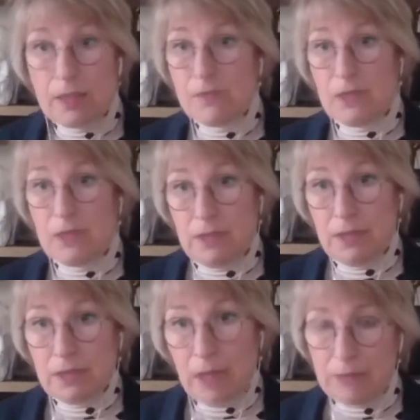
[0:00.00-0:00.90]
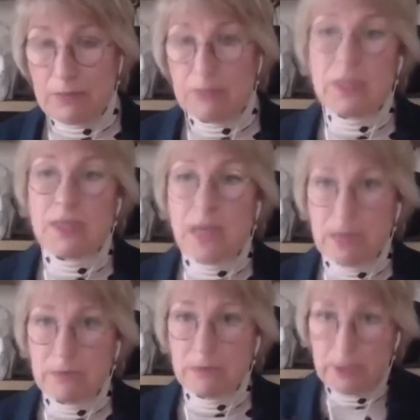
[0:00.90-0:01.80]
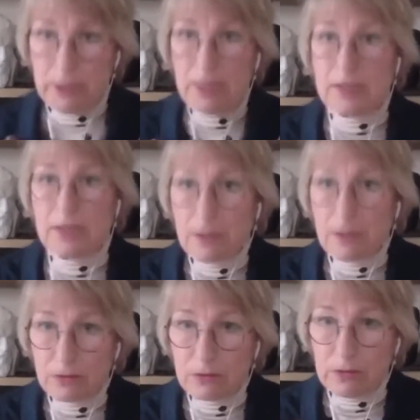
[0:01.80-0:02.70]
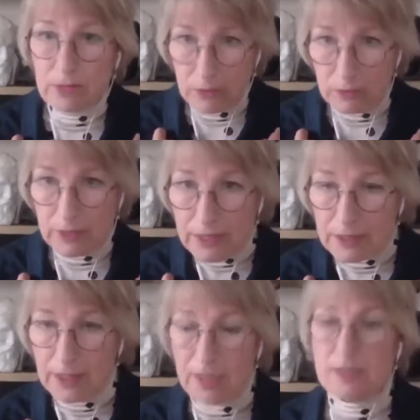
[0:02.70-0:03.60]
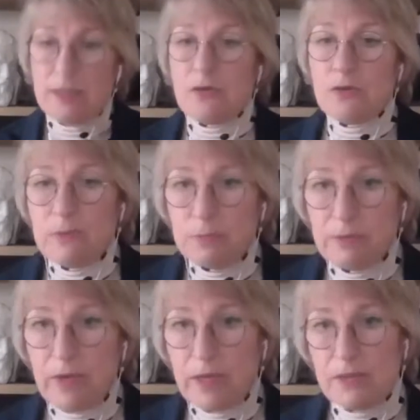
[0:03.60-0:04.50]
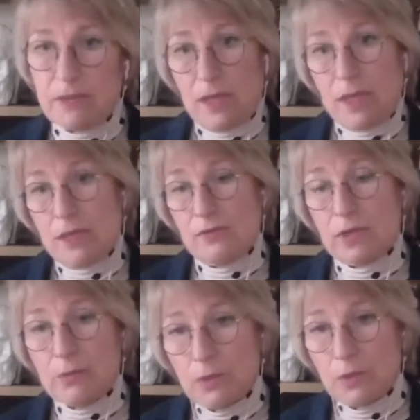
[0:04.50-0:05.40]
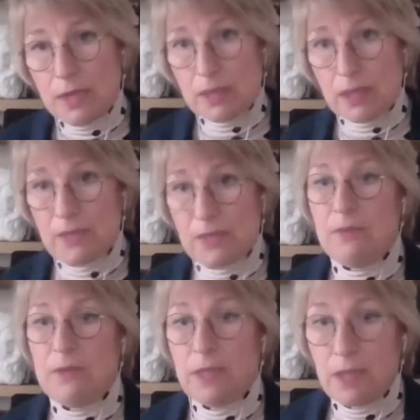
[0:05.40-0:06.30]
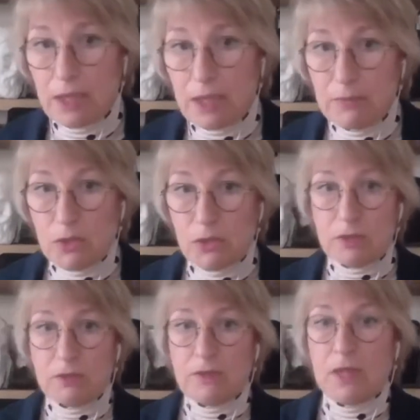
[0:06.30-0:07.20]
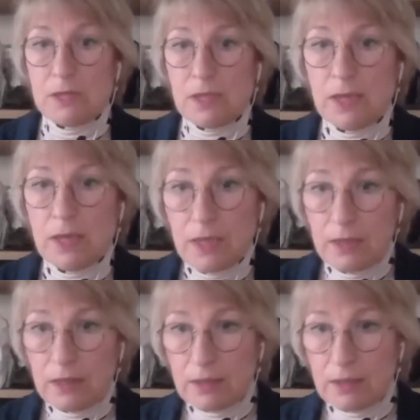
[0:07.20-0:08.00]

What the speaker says: the situation with Crimean Tatars. As Ukrainian, I know what's happening in Crimea with Crimean Tatars.